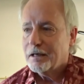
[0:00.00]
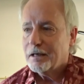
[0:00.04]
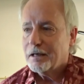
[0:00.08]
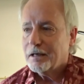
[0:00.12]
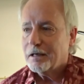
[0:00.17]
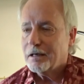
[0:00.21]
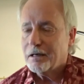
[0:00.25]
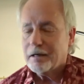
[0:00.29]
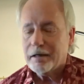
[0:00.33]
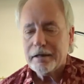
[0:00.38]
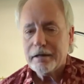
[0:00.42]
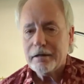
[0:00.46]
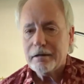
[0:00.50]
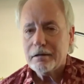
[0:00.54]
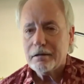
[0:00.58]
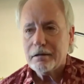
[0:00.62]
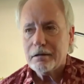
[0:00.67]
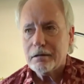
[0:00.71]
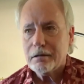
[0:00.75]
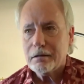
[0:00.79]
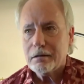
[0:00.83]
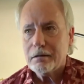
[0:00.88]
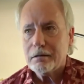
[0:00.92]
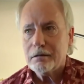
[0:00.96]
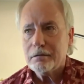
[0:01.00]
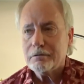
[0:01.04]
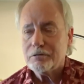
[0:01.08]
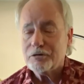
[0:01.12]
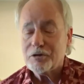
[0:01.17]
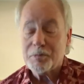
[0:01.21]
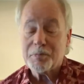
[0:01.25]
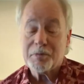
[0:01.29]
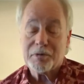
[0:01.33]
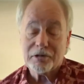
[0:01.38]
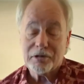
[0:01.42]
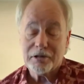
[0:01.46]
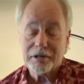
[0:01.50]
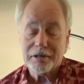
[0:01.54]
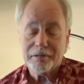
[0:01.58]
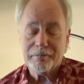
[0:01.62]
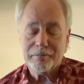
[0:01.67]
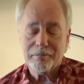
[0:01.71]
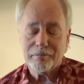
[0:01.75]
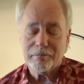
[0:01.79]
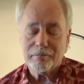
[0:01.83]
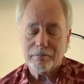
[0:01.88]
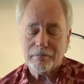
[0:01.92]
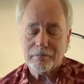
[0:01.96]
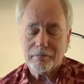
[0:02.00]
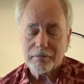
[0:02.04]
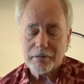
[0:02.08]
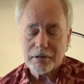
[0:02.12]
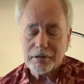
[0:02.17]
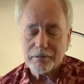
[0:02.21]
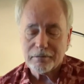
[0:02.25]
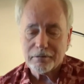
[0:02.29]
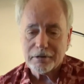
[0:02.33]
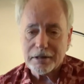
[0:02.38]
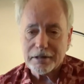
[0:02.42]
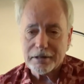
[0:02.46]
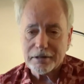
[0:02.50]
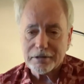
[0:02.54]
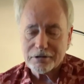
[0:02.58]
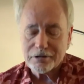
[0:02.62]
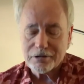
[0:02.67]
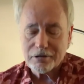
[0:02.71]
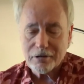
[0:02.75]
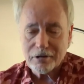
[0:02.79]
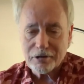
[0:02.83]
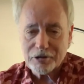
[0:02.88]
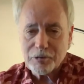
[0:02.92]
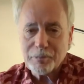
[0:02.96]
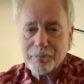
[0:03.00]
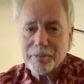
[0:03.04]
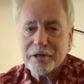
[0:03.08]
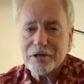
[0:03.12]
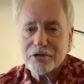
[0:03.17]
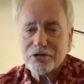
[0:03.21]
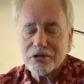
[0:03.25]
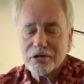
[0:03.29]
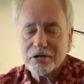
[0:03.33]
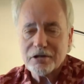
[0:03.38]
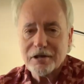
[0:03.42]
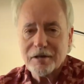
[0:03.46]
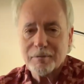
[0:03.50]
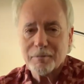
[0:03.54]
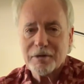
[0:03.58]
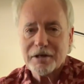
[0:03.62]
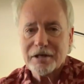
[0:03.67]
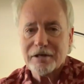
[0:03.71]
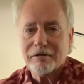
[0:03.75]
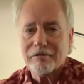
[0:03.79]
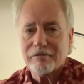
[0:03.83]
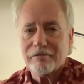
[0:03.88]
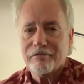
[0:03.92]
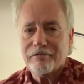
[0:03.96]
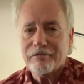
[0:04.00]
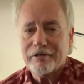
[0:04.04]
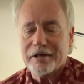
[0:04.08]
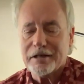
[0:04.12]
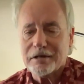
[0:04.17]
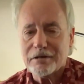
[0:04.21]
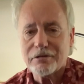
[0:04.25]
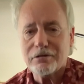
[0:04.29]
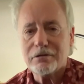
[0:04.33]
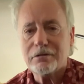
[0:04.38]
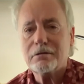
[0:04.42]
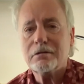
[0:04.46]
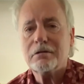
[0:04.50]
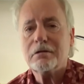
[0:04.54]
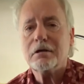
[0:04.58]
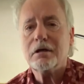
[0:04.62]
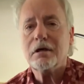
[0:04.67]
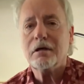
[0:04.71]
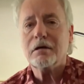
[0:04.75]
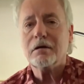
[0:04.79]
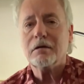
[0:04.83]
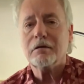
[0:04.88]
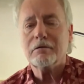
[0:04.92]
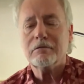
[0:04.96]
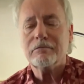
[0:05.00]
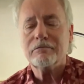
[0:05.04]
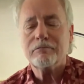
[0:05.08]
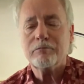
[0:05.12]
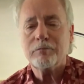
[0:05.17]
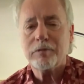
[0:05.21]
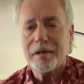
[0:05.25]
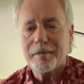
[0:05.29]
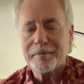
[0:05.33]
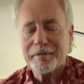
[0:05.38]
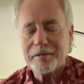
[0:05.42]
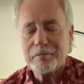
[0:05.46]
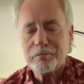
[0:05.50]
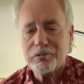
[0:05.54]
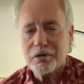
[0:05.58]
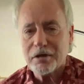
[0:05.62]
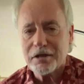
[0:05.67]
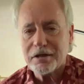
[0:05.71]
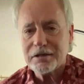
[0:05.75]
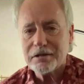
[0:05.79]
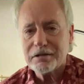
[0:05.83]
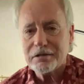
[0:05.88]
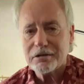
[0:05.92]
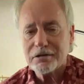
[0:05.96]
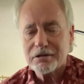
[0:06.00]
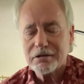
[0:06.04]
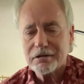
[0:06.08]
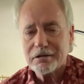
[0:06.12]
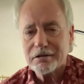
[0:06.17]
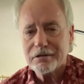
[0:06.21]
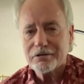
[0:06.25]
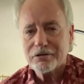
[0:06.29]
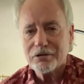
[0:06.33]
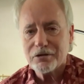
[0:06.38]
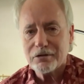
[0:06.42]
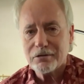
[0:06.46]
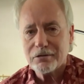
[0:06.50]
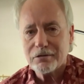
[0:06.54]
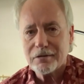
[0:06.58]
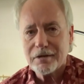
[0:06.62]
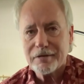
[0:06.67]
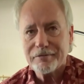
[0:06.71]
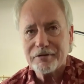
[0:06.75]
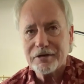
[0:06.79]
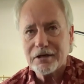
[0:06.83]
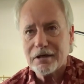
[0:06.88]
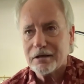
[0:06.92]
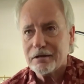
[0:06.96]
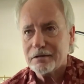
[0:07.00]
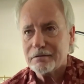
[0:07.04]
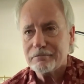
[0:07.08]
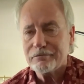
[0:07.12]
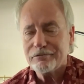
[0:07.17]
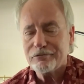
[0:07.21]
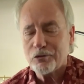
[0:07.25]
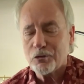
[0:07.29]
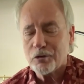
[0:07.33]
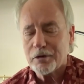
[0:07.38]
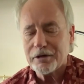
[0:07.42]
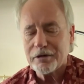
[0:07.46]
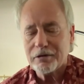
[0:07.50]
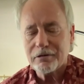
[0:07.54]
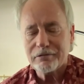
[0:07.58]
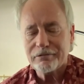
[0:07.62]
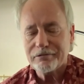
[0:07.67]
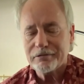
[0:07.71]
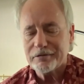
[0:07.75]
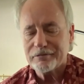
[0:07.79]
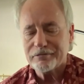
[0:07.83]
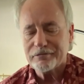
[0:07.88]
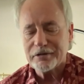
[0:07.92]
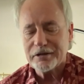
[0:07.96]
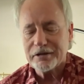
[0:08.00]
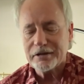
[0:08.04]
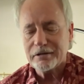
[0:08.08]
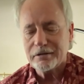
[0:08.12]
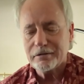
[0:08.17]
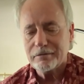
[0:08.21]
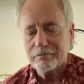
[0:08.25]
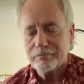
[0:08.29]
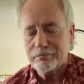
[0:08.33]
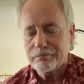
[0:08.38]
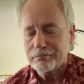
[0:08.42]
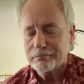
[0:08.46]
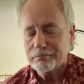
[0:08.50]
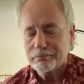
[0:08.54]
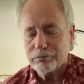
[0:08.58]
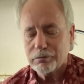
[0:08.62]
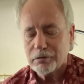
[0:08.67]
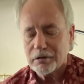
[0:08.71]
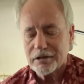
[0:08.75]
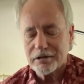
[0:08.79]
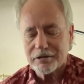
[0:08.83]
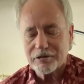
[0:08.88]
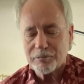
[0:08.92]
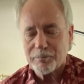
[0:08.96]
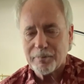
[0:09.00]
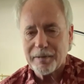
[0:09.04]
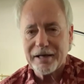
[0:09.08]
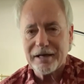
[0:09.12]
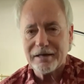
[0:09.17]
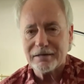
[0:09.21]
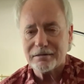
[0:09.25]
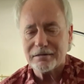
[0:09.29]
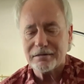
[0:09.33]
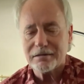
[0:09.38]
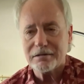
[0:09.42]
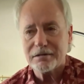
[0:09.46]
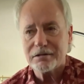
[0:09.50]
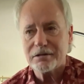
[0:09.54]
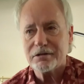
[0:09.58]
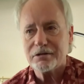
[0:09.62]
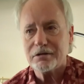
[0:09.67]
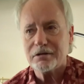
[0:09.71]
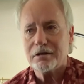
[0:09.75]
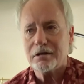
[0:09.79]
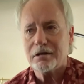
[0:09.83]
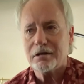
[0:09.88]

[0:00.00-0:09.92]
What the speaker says: I typically, as an occupation, I'm an inventor of plumbing products. So I've got 40 or 50 plus patents,